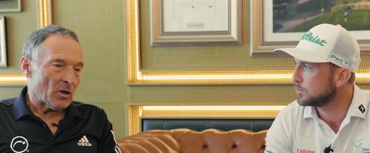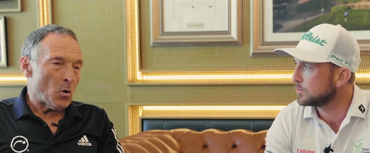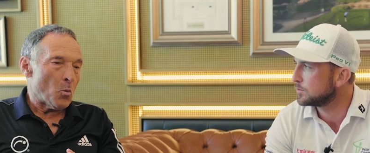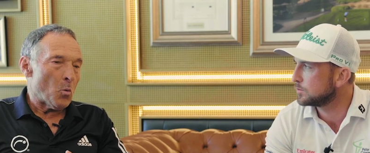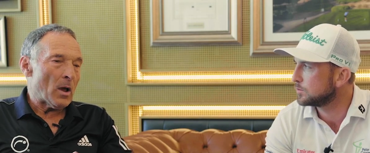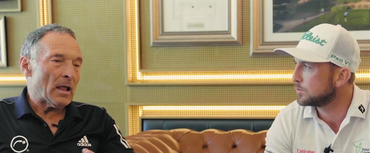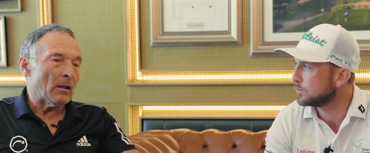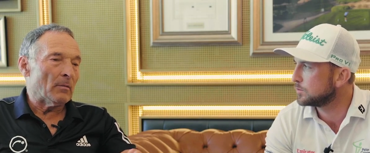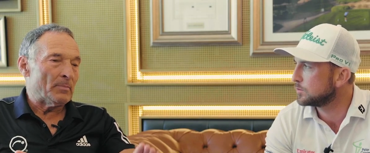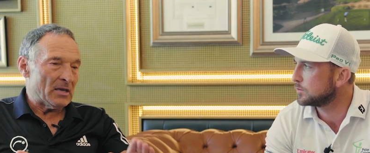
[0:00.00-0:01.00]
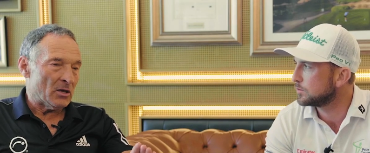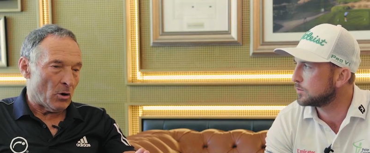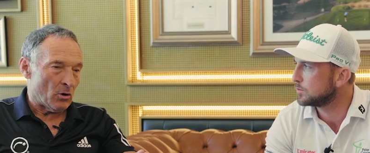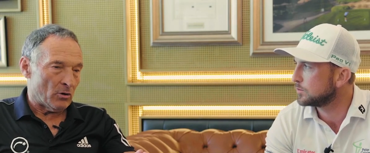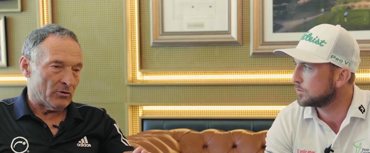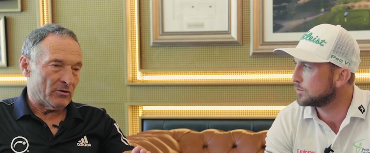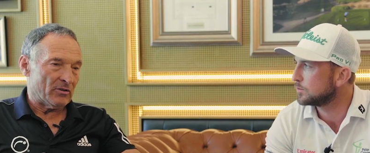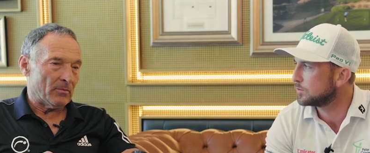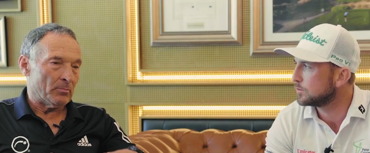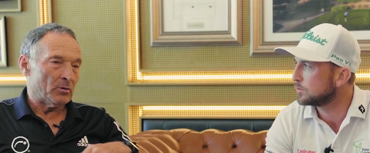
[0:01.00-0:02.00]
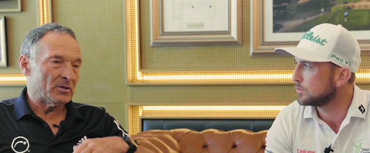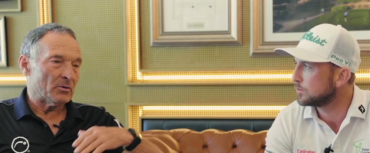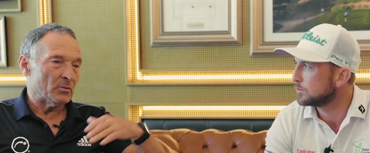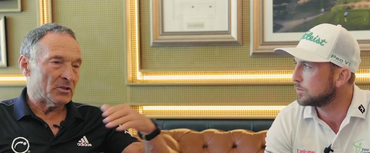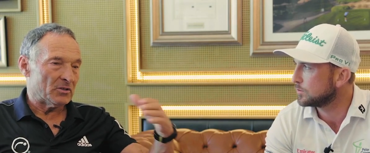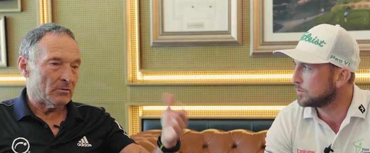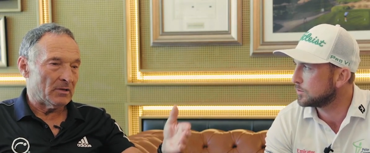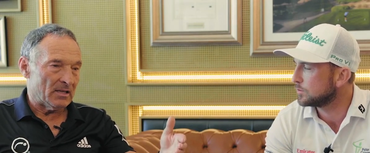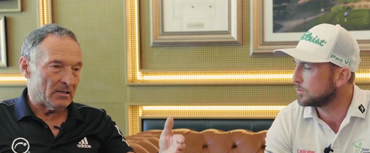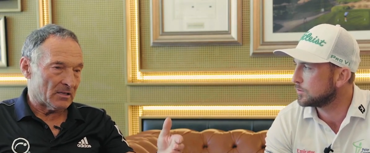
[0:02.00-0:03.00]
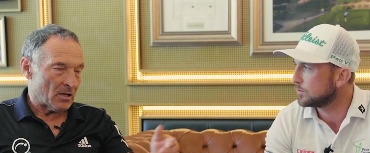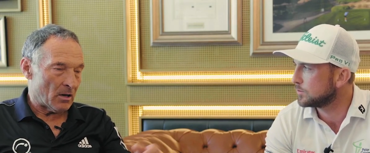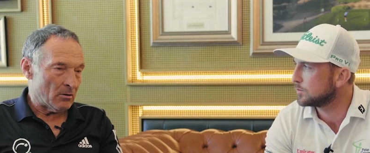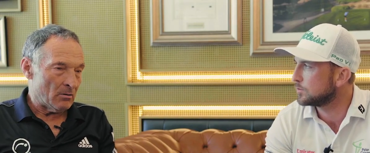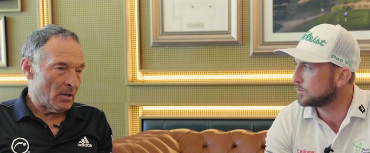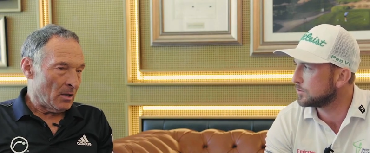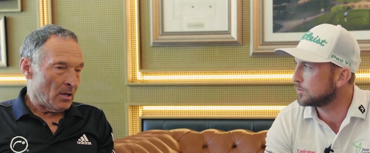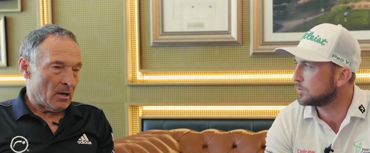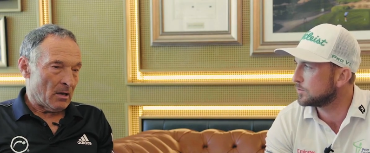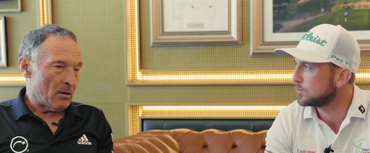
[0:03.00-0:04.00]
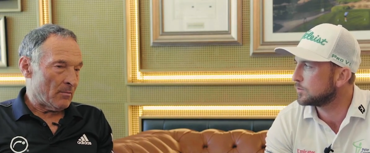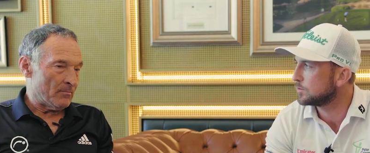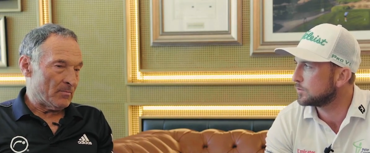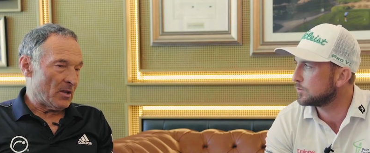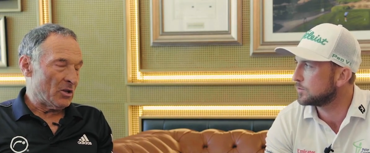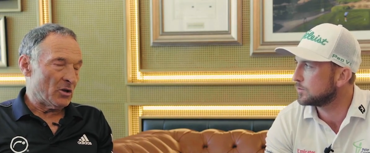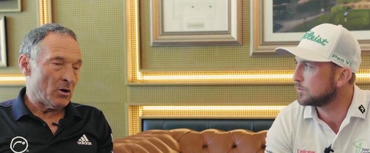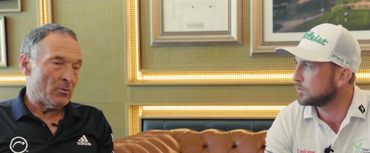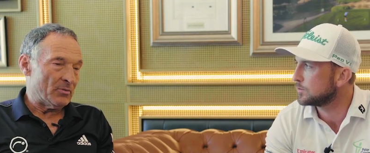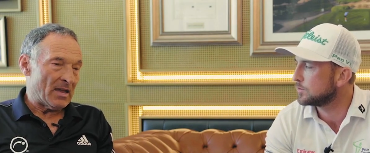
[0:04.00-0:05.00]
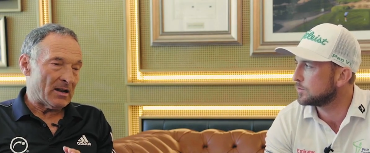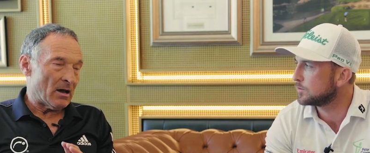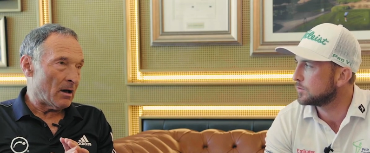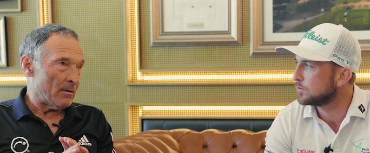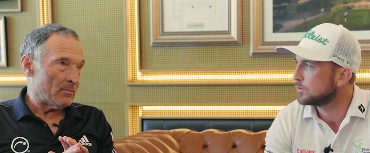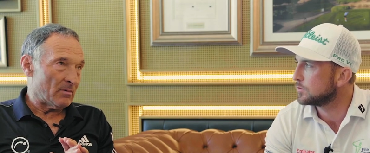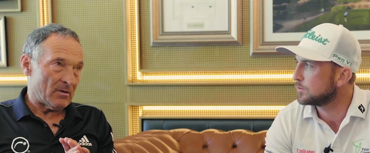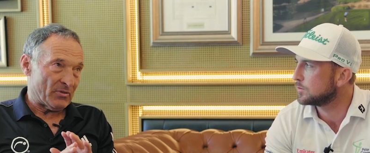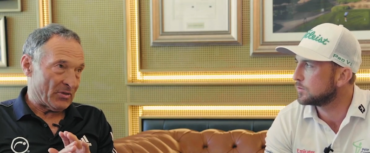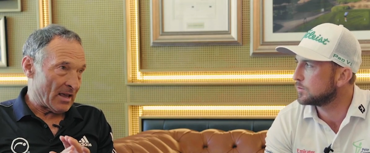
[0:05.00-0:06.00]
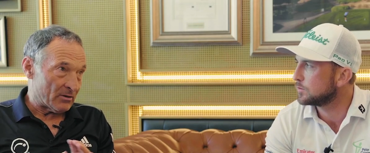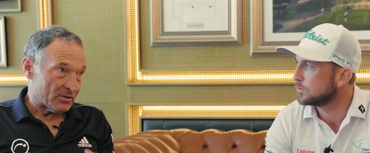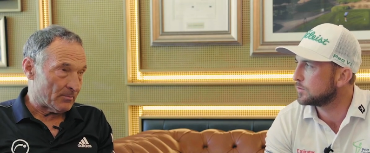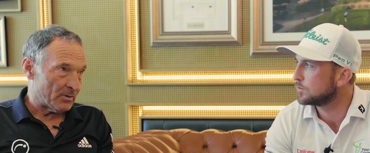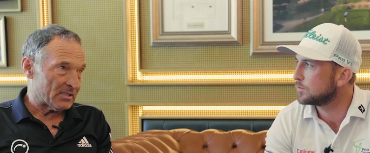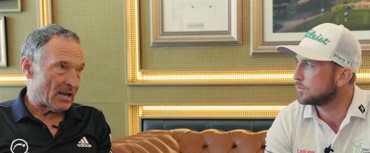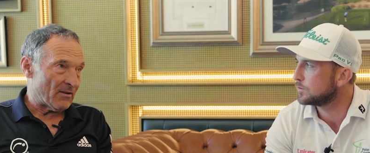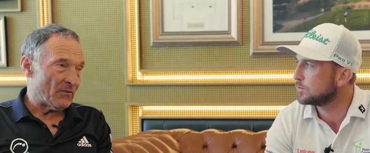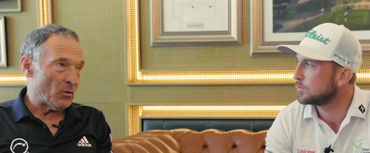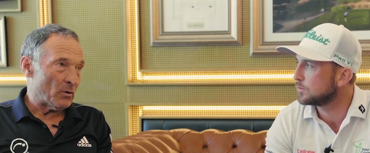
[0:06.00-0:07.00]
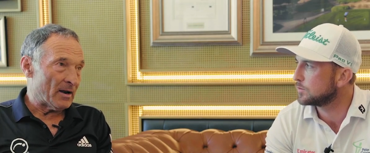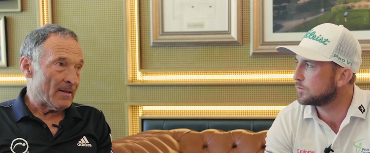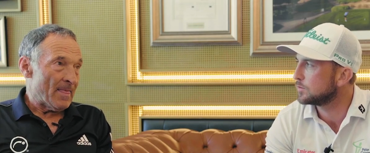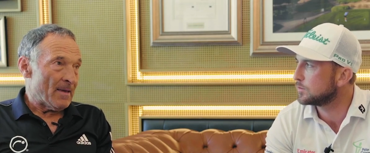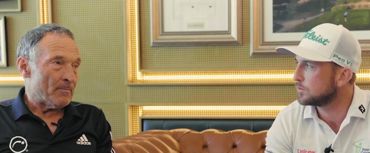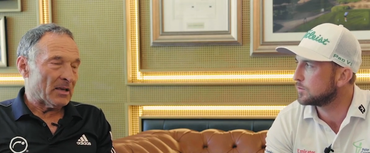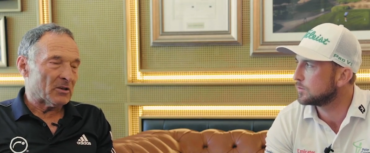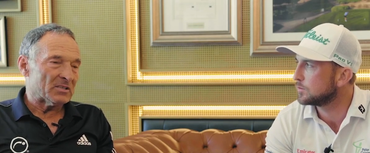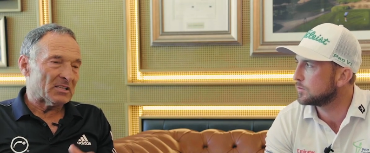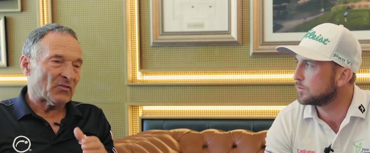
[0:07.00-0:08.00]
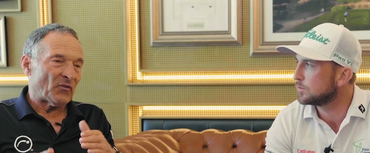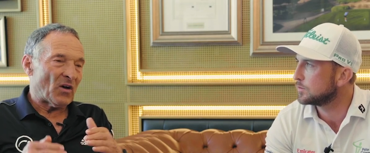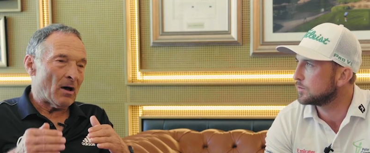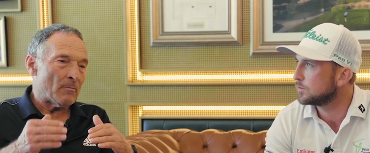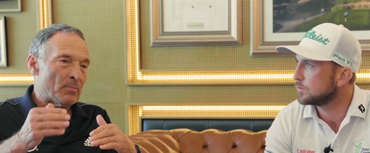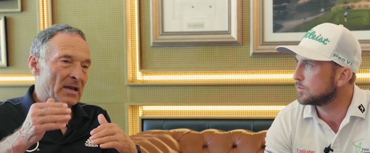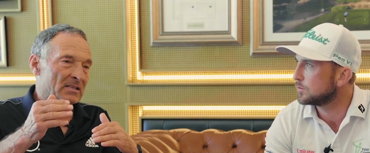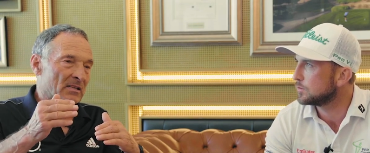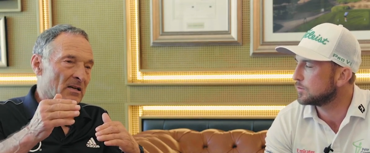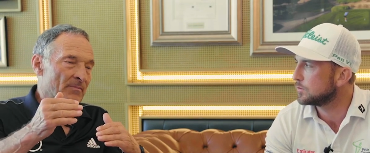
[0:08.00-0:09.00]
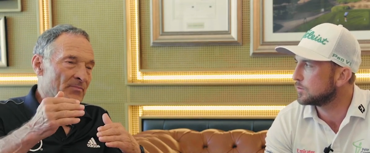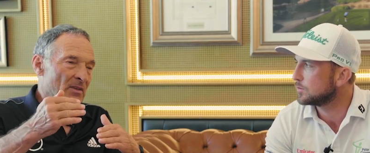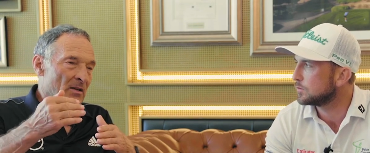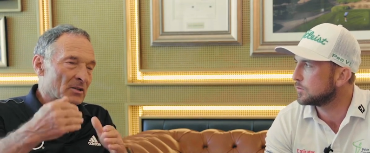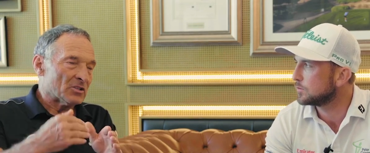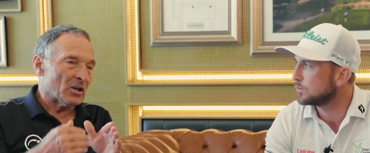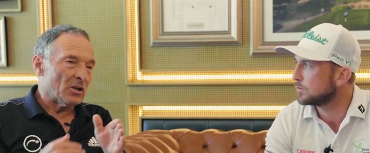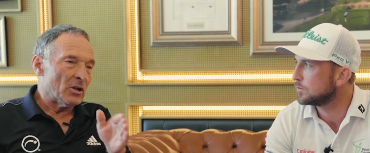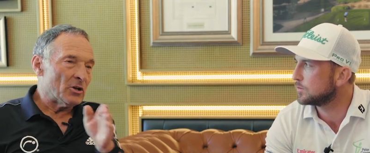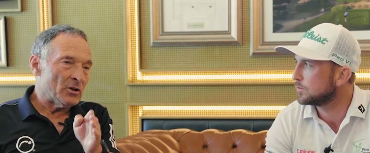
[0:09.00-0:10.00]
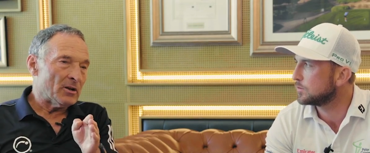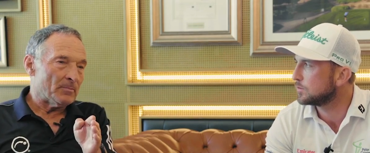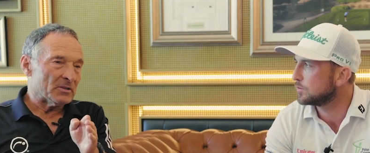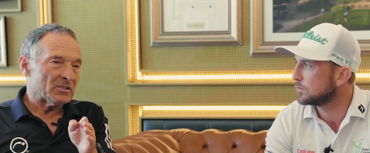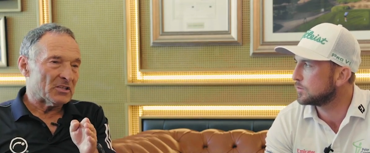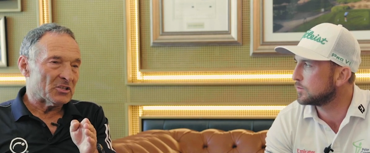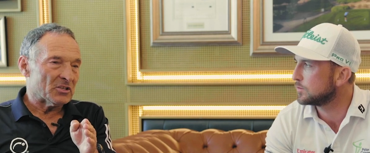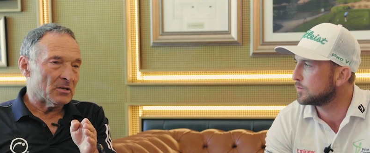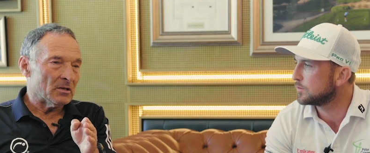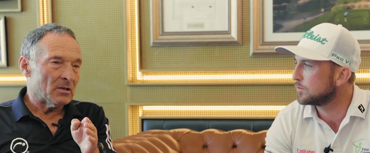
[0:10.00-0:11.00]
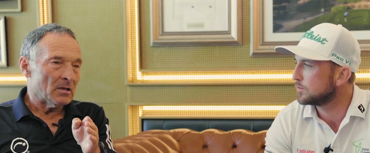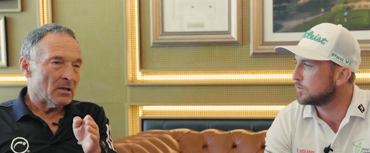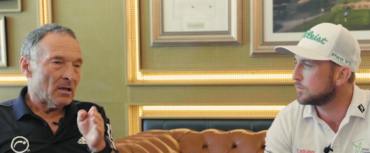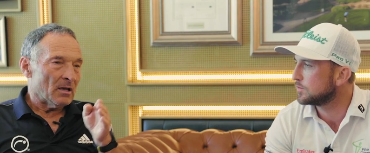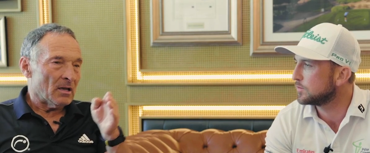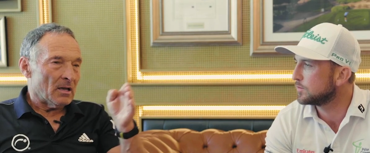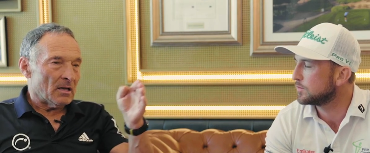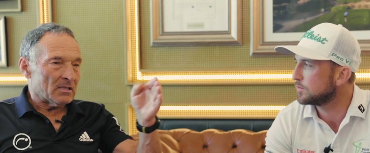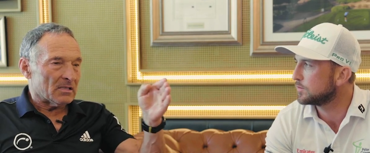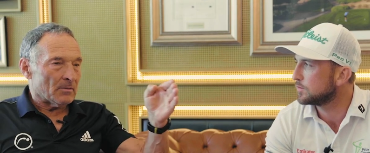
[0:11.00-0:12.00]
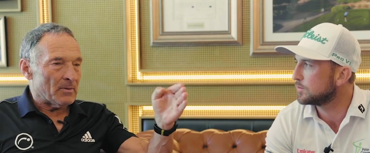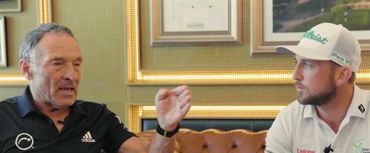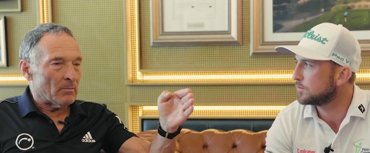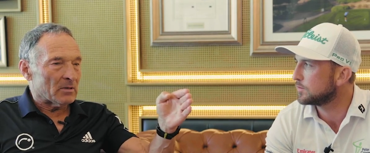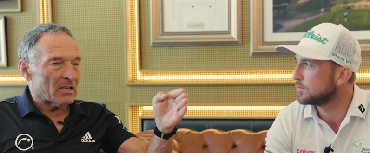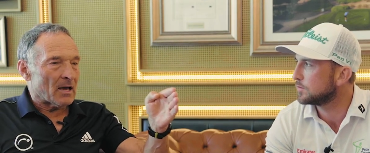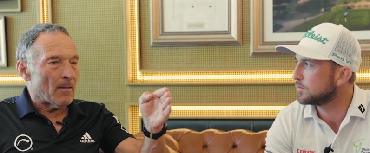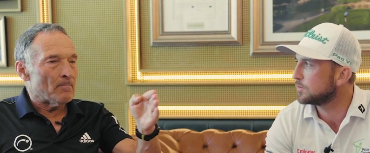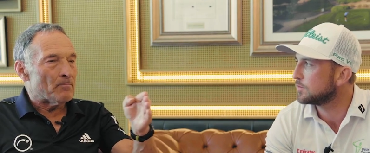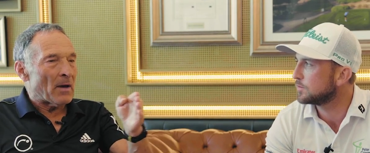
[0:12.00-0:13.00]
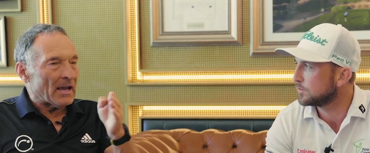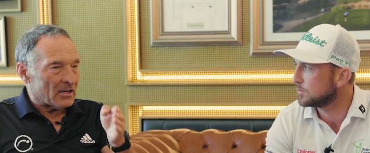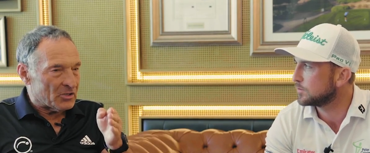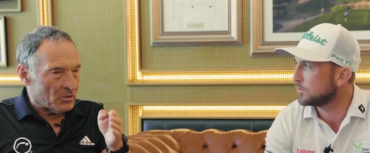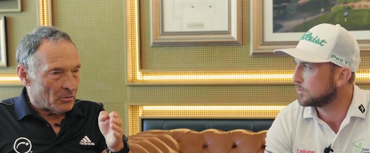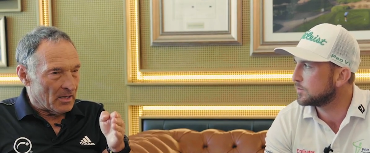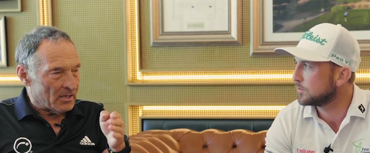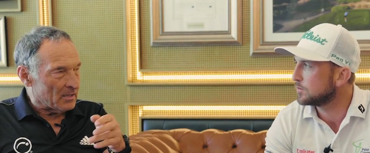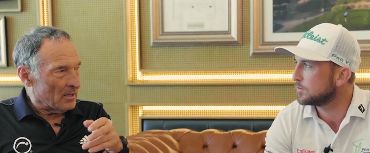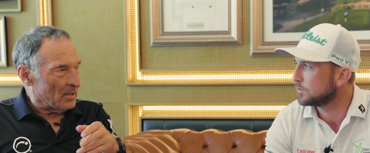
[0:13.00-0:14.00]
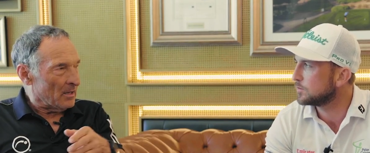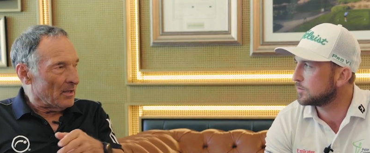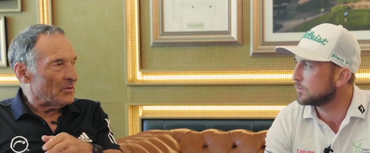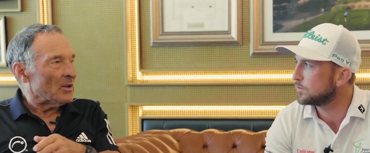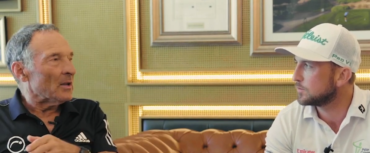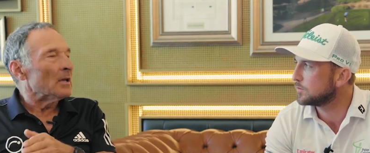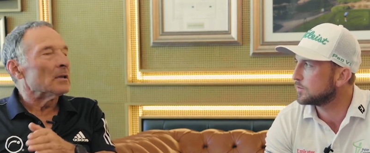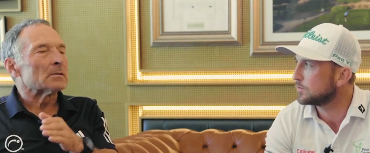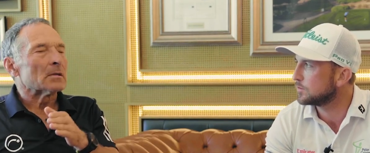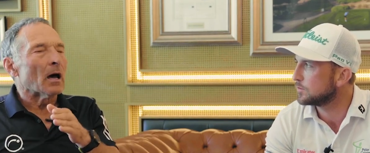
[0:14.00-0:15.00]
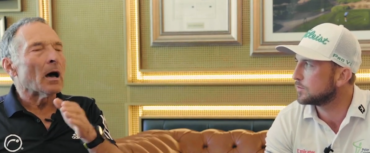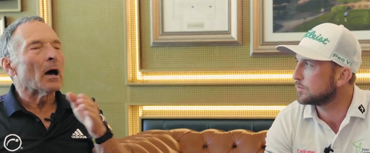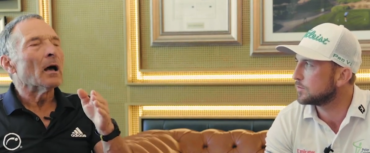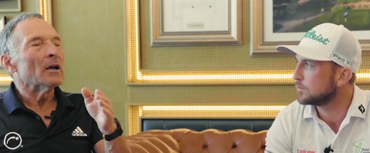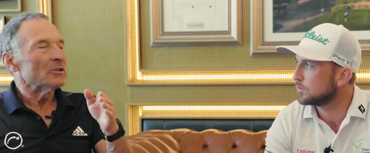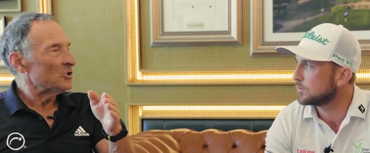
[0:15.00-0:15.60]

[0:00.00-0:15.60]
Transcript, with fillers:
Speaker 1: go well beyond the point at which you need to go, um, you know, then I'm thousand percent for it because it's far better to learn a position to be able to come back to it than it is to ah